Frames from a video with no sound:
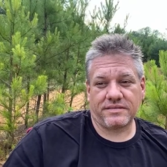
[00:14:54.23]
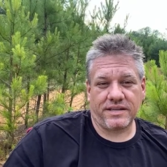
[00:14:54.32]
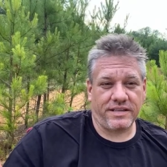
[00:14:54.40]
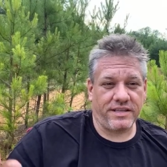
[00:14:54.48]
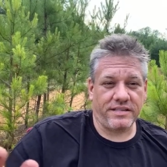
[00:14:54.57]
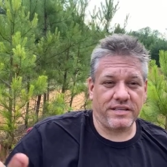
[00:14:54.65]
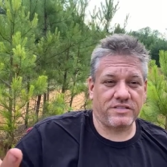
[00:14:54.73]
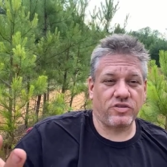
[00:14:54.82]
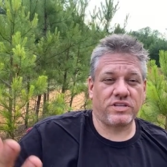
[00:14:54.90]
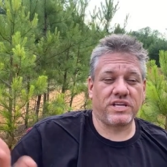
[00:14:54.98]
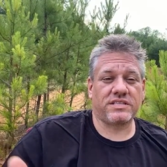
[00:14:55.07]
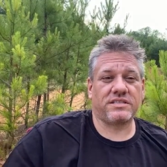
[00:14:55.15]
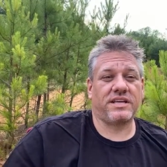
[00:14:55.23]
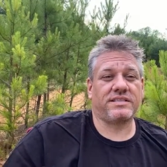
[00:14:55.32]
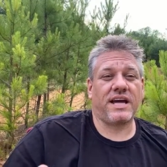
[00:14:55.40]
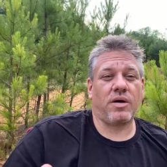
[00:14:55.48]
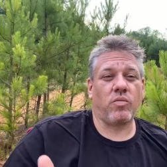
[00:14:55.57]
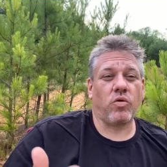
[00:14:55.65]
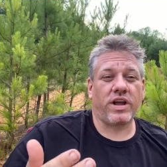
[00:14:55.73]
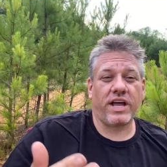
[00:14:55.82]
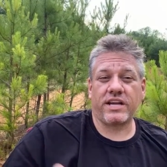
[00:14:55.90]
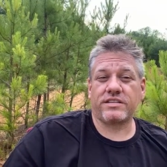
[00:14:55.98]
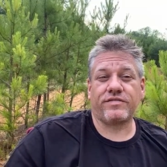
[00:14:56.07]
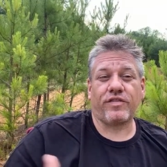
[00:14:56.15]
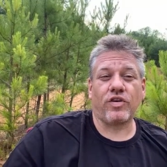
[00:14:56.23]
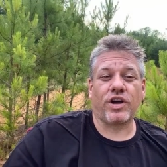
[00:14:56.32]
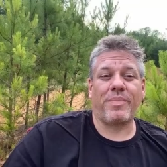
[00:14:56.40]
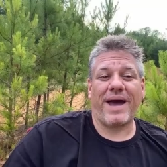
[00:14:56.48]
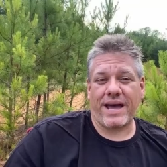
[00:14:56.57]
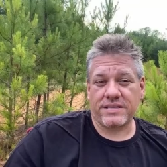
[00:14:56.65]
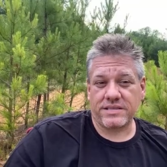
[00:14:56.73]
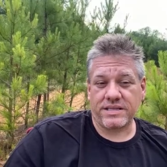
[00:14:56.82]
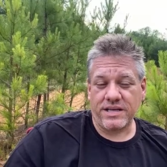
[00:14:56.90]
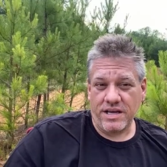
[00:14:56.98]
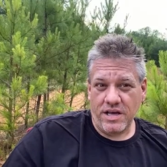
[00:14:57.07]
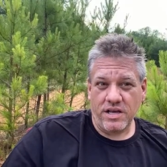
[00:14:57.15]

it's not working at its full capacity.